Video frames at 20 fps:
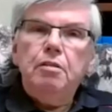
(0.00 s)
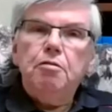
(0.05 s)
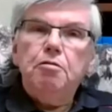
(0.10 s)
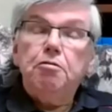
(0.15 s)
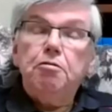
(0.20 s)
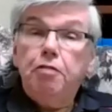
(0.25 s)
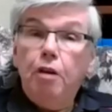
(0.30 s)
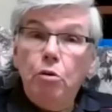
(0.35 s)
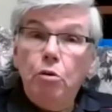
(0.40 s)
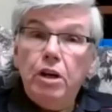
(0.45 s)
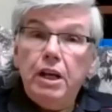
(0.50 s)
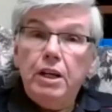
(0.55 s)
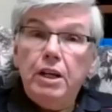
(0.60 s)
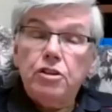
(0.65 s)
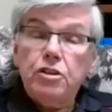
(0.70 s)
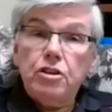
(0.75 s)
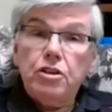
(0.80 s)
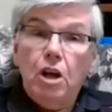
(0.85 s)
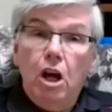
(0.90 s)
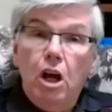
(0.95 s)

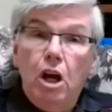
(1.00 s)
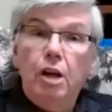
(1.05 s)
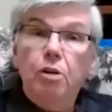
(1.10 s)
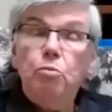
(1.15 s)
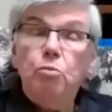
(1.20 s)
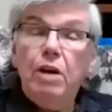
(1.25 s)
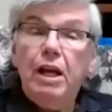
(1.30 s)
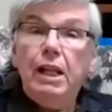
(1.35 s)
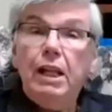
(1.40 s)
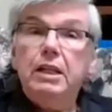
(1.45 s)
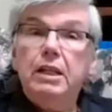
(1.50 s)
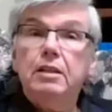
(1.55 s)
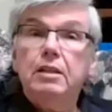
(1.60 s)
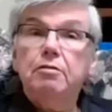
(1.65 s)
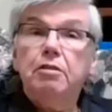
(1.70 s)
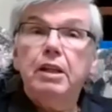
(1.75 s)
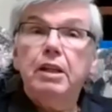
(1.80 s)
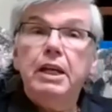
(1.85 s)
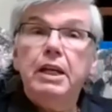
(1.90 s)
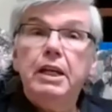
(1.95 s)
focus on
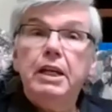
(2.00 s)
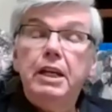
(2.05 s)
relatively